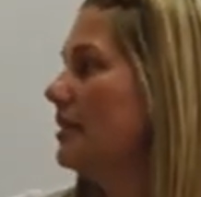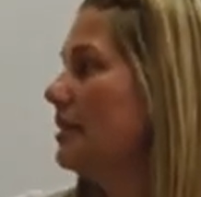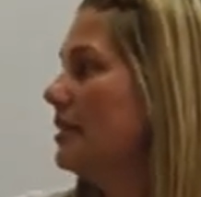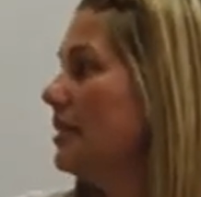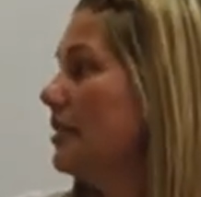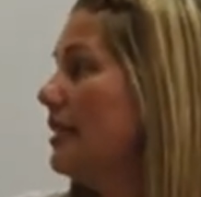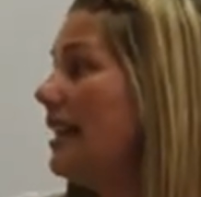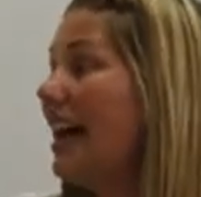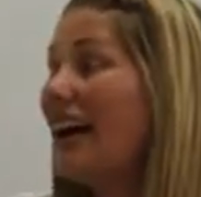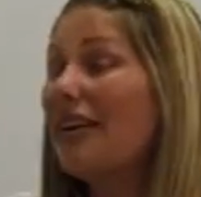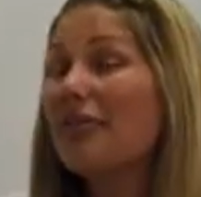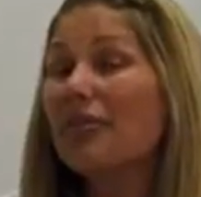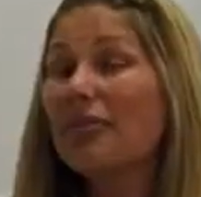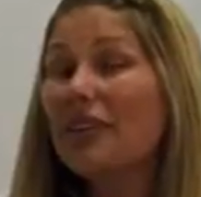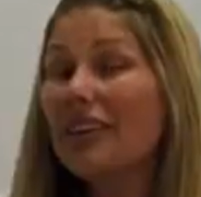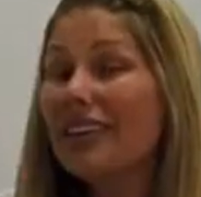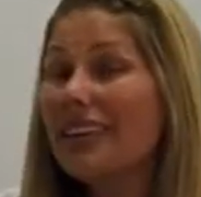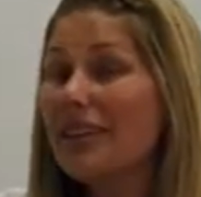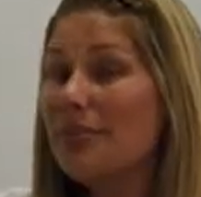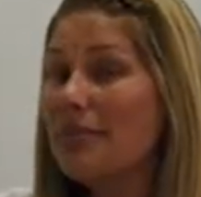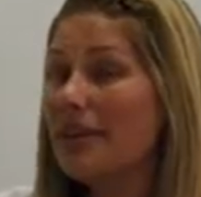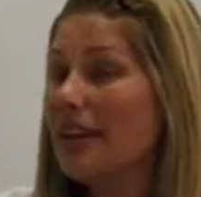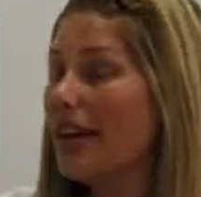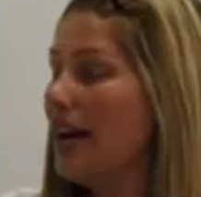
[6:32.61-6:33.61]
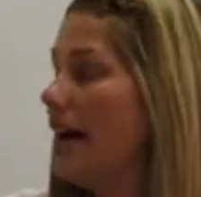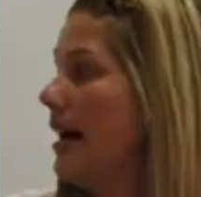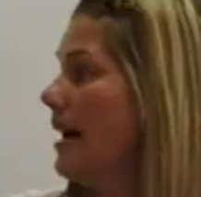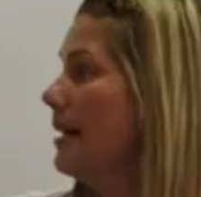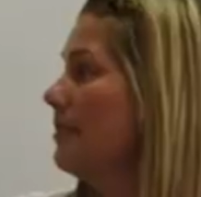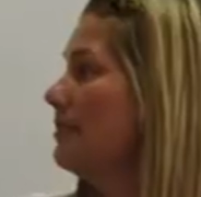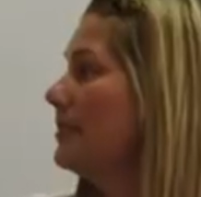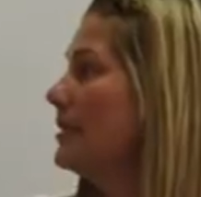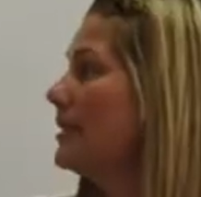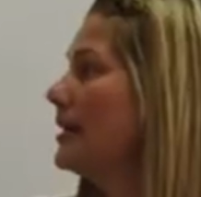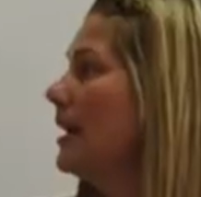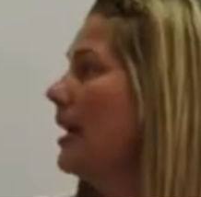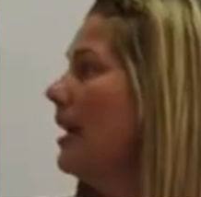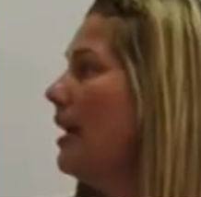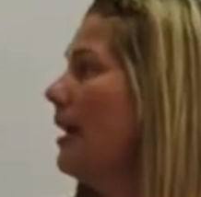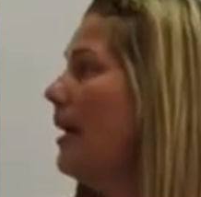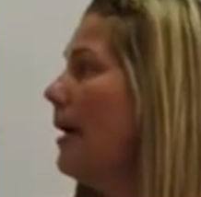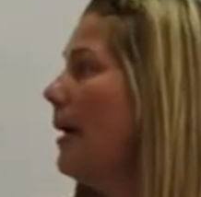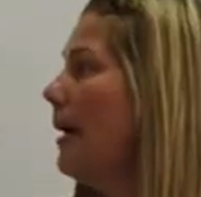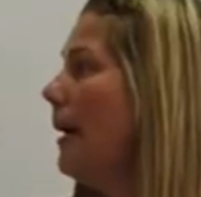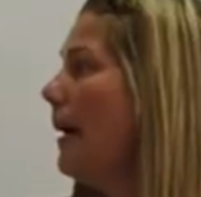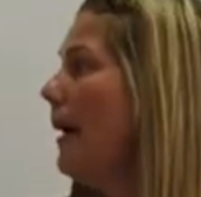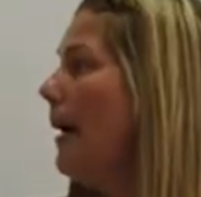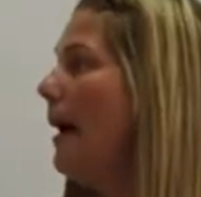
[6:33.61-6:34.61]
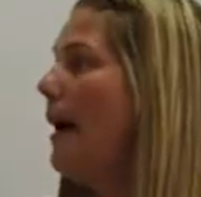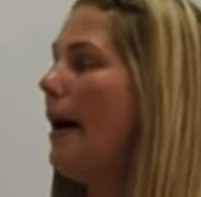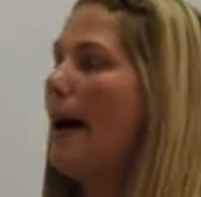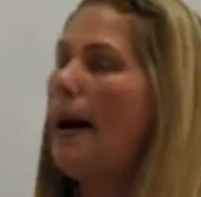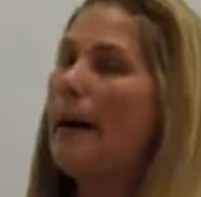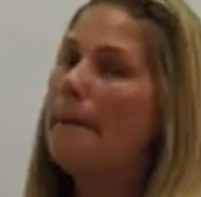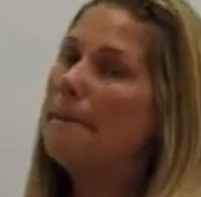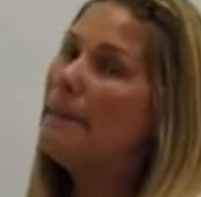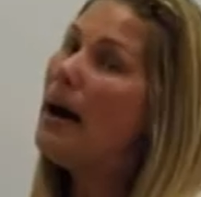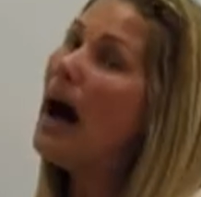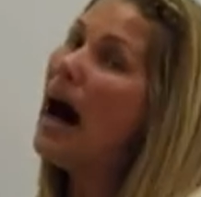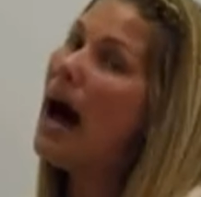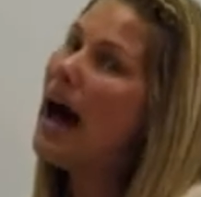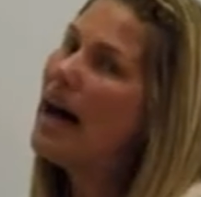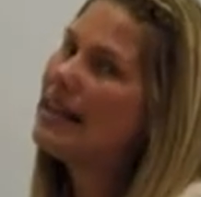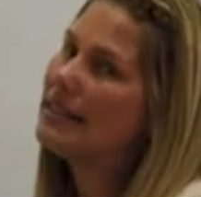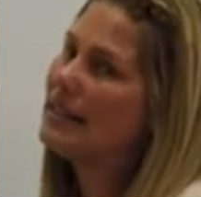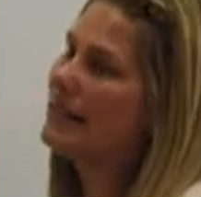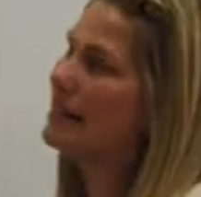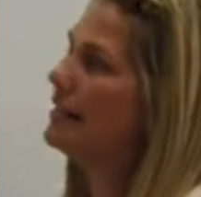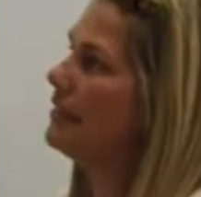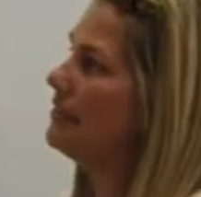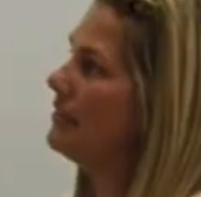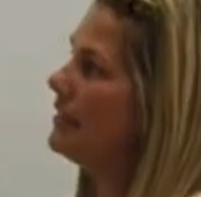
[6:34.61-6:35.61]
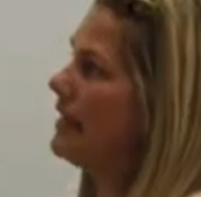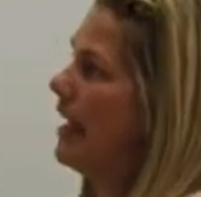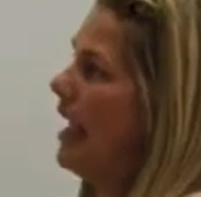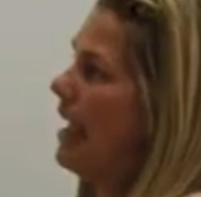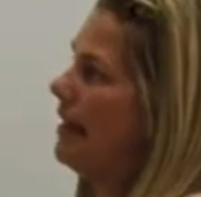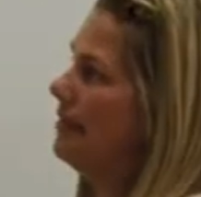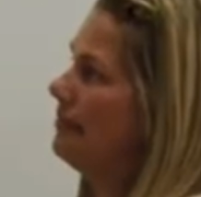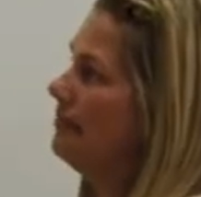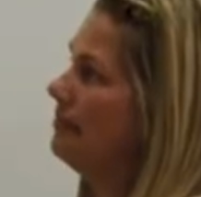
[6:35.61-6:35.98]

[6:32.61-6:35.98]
So that really becomes a positive 10.